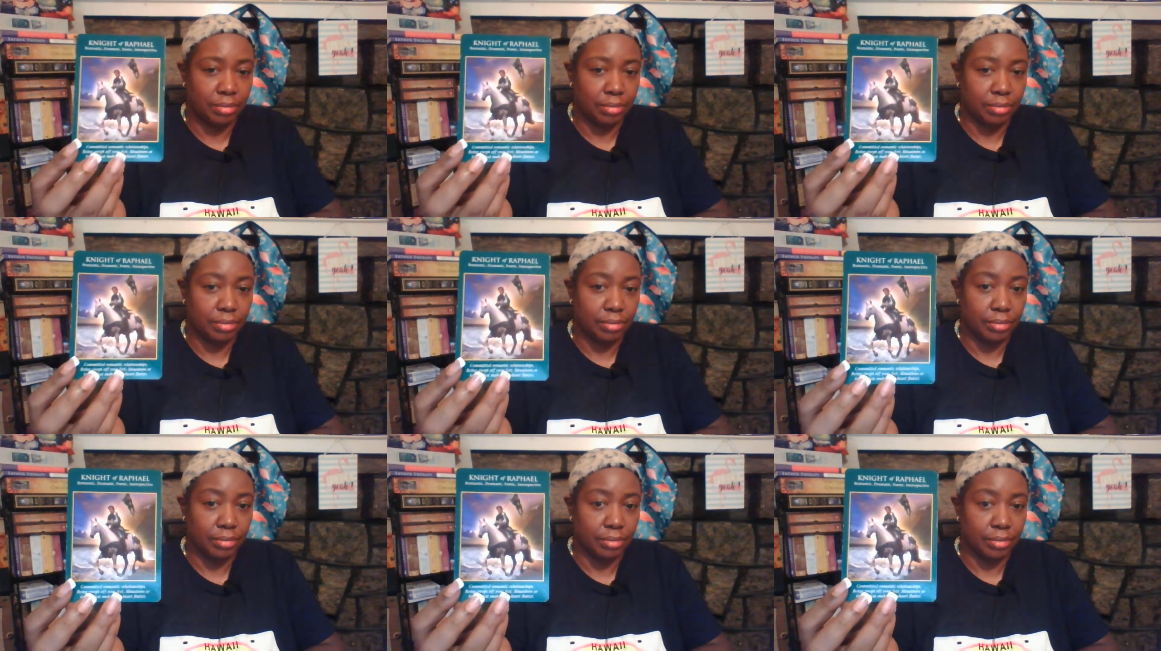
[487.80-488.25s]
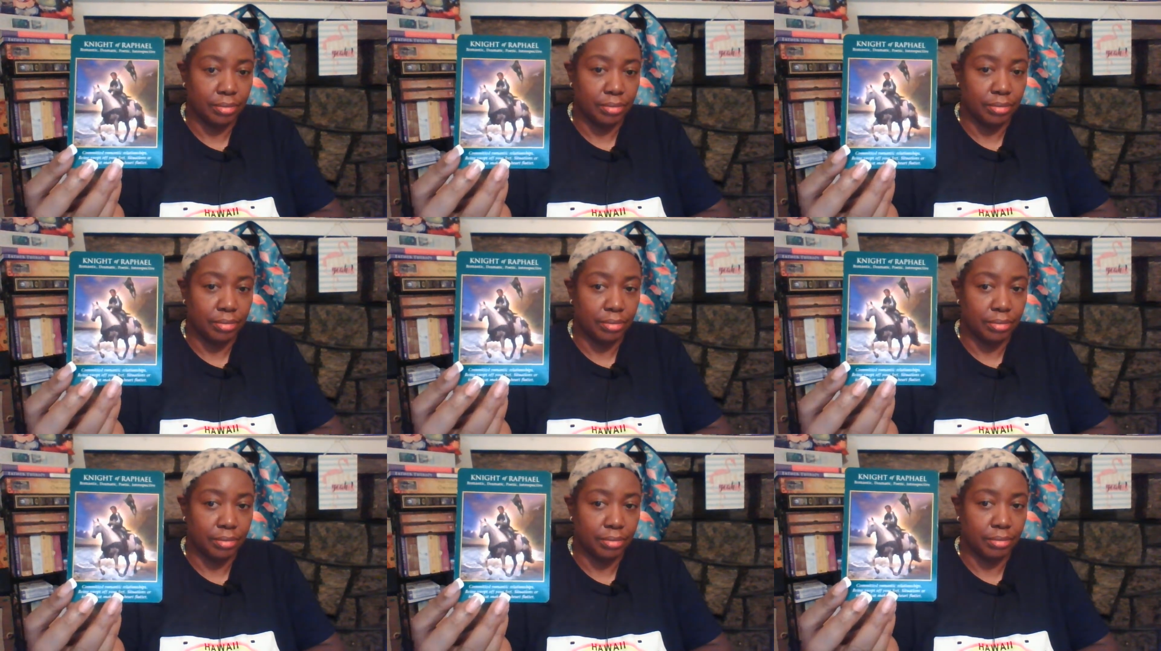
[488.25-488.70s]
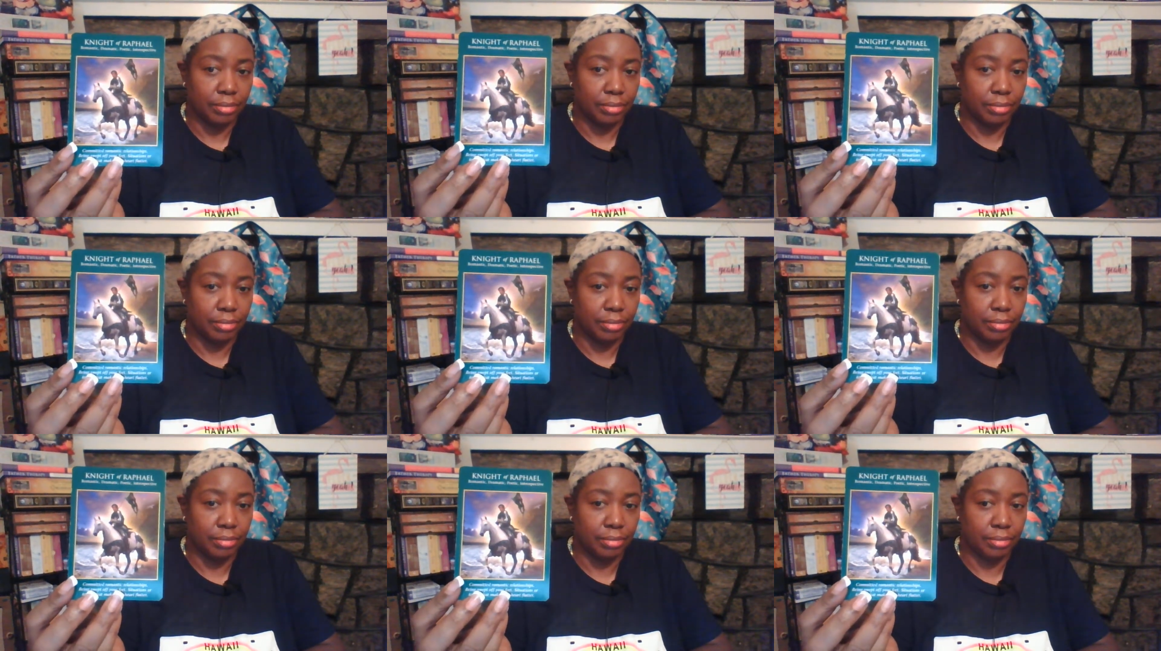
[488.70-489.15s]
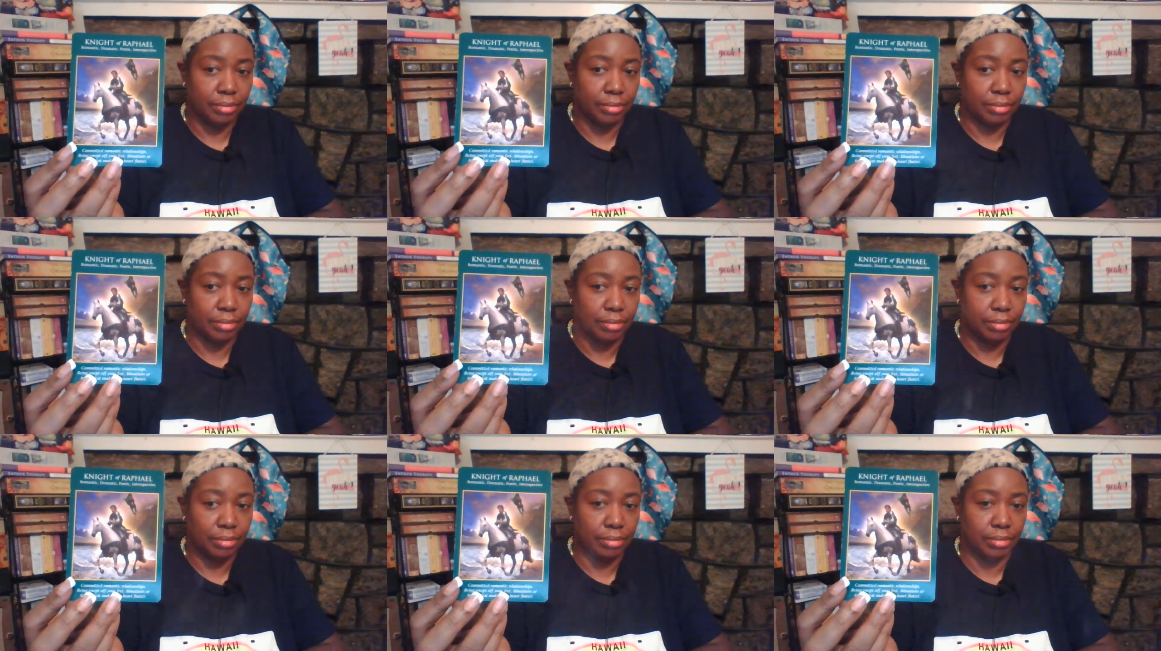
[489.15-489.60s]

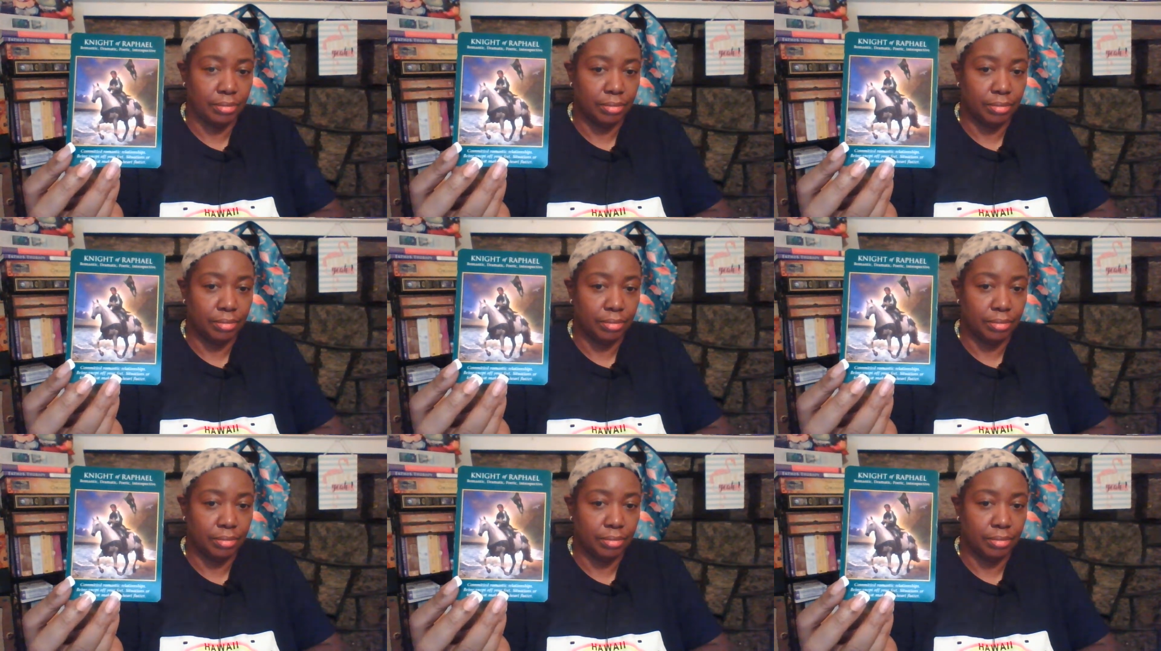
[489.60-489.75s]
No one is speaking in this clip.